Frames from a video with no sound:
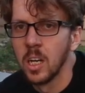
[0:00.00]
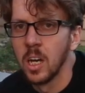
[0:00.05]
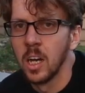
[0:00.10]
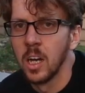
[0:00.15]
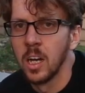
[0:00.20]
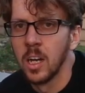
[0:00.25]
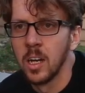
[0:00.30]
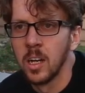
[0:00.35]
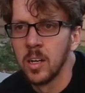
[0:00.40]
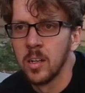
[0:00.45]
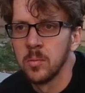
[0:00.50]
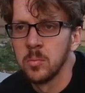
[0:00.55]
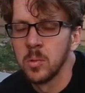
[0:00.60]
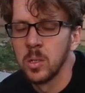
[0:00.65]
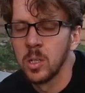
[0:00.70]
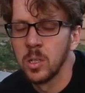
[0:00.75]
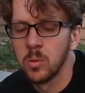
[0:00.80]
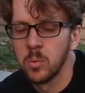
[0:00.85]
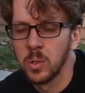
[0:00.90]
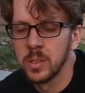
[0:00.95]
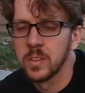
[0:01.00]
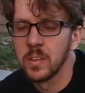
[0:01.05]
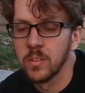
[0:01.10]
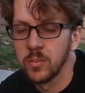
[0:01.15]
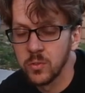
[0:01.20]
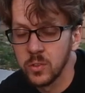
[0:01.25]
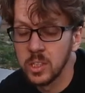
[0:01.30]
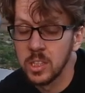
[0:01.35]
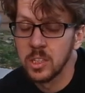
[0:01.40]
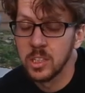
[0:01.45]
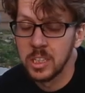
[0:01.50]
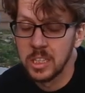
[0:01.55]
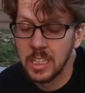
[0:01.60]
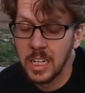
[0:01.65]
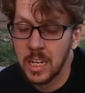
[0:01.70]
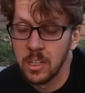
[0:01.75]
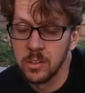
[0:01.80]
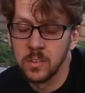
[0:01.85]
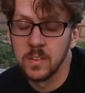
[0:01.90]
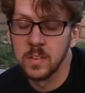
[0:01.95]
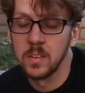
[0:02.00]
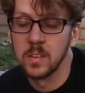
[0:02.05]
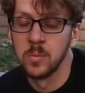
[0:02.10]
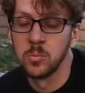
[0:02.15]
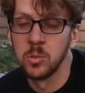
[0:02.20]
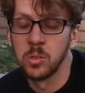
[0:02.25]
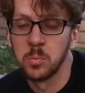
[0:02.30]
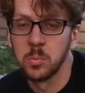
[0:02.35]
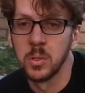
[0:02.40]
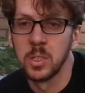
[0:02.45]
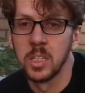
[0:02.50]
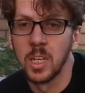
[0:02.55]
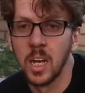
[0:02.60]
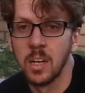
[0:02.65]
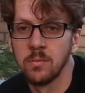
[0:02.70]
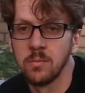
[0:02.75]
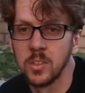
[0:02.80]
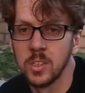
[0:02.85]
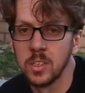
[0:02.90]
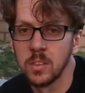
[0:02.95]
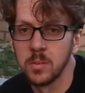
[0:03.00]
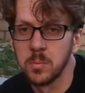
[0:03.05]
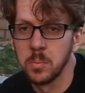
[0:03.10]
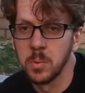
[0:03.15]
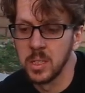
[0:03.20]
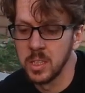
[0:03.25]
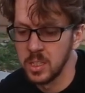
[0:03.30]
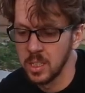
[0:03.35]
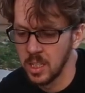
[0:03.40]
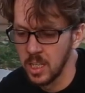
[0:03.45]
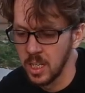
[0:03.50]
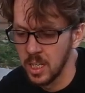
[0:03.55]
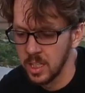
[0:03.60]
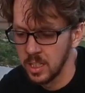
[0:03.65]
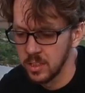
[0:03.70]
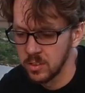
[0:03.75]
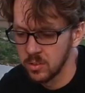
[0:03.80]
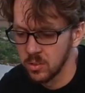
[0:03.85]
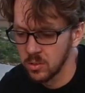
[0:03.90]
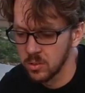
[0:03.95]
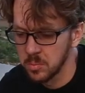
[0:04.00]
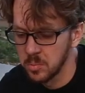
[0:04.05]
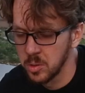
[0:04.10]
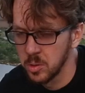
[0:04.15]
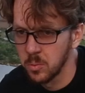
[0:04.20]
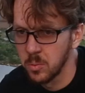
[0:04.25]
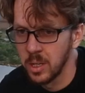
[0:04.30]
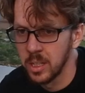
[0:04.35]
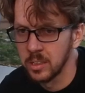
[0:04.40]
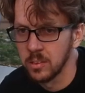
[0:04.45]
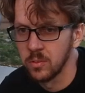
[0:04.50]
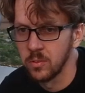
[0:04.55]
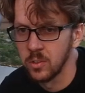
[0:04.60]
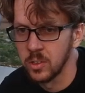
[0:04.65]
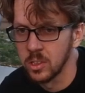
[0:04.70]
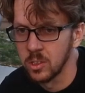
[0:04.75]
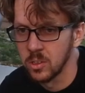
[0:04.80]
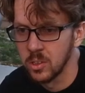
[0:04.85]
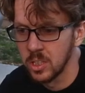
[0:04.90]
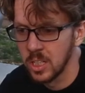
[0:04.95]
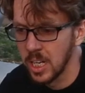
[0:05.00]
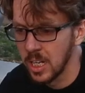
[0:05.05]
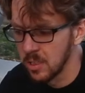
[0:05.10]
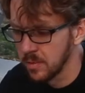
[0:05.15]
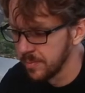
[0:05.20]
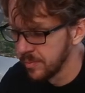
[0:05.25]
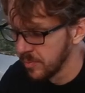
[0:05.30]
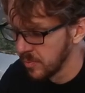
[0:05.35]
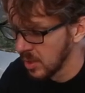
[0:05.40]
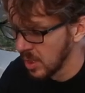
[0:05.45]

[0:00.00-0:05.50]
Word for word: Um, once I figured it out, it seemed pretty obvious, but uh, it took me a while to figure it out.